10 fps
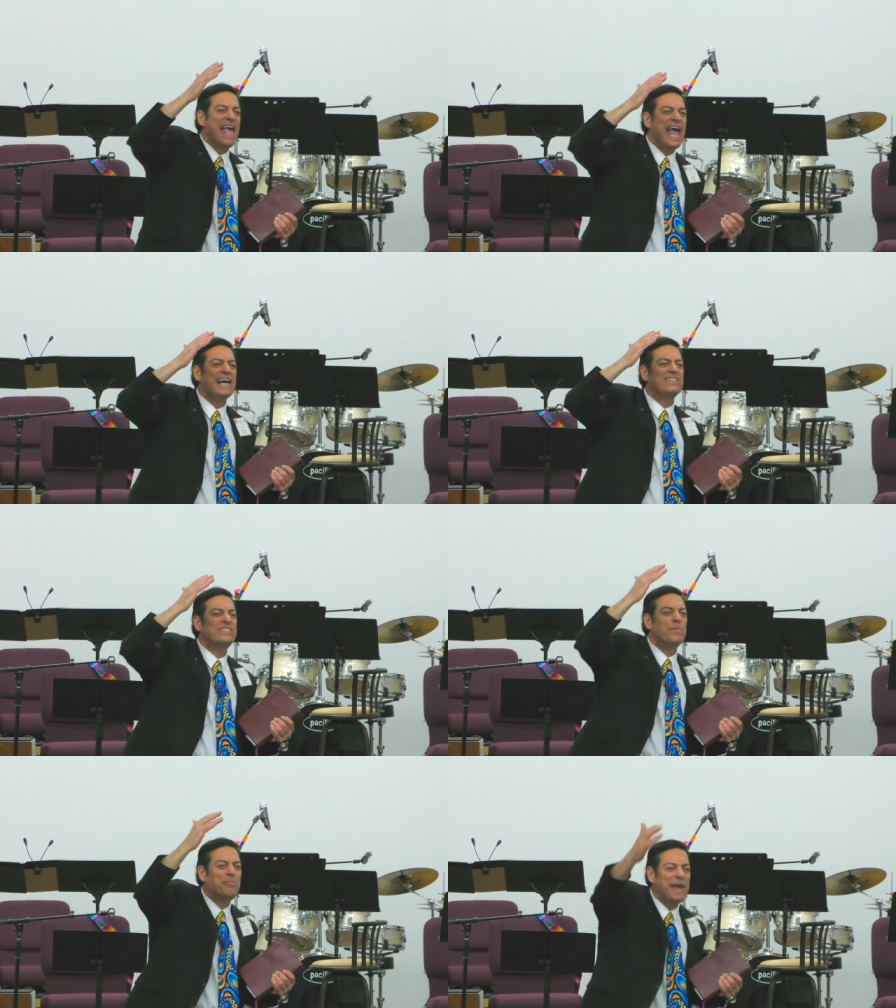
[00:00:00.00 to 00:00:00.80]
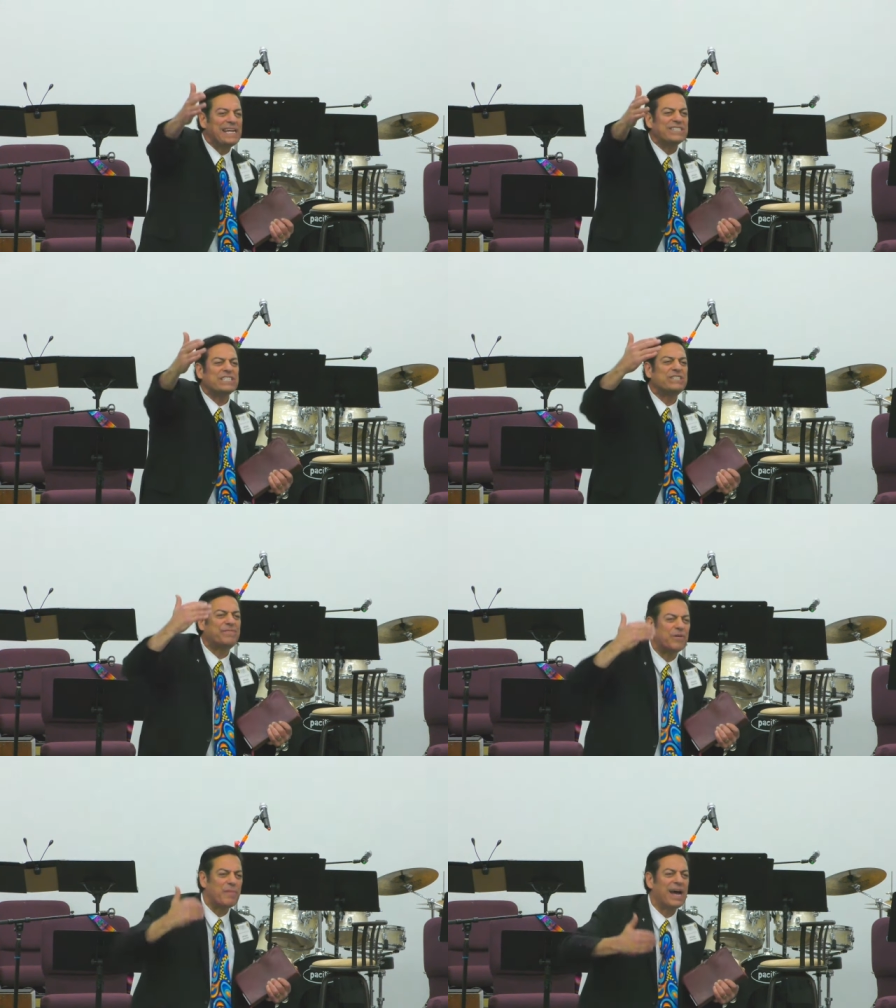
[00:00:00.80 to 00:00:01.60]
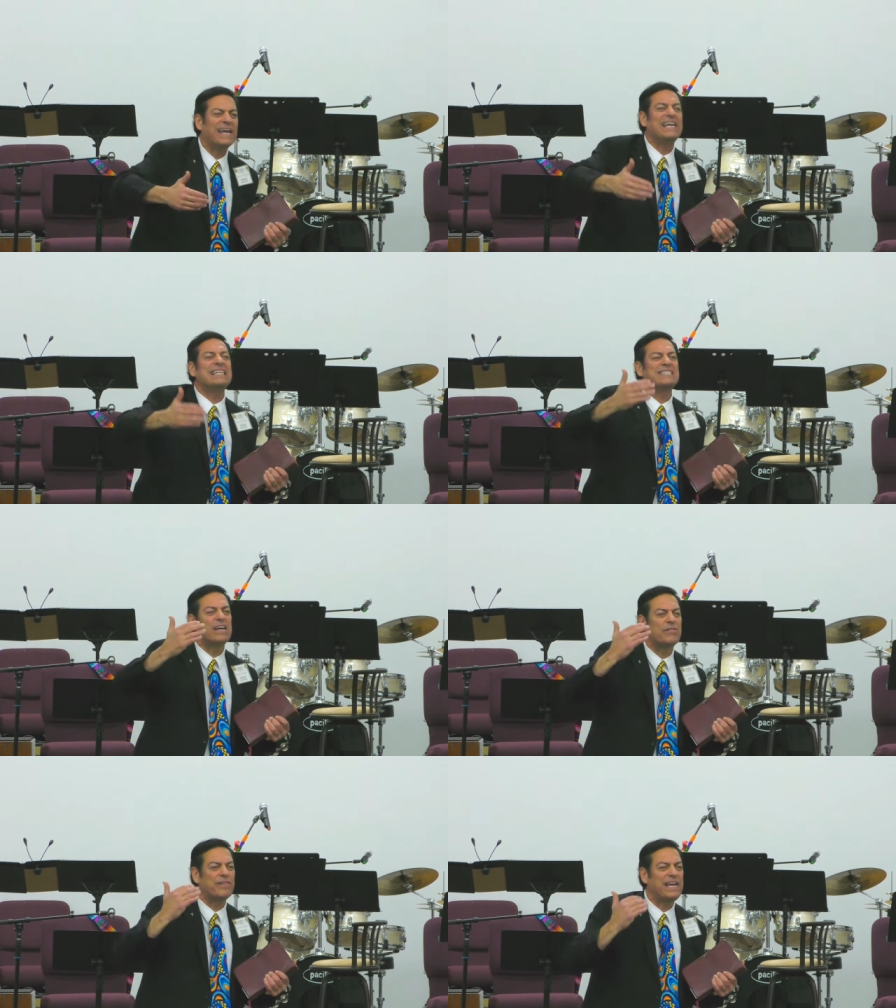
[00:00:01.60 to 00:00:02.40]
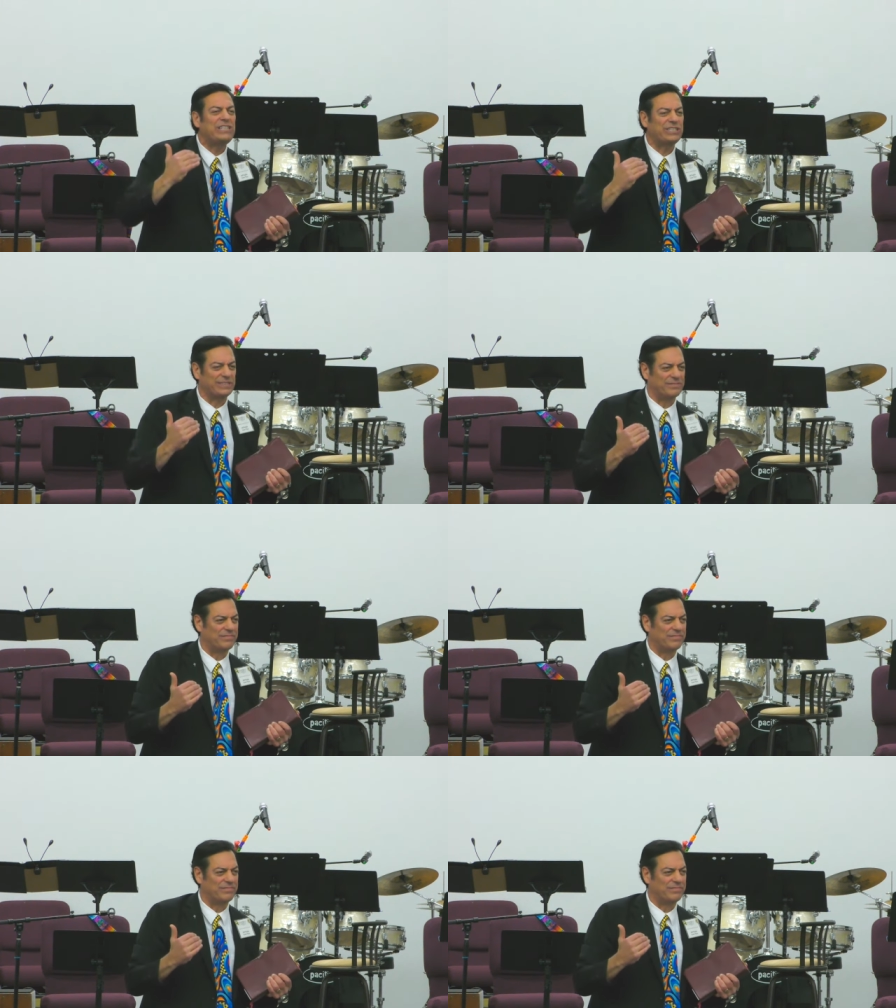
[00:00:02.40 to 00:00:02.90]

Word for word: as the basis for my salvation?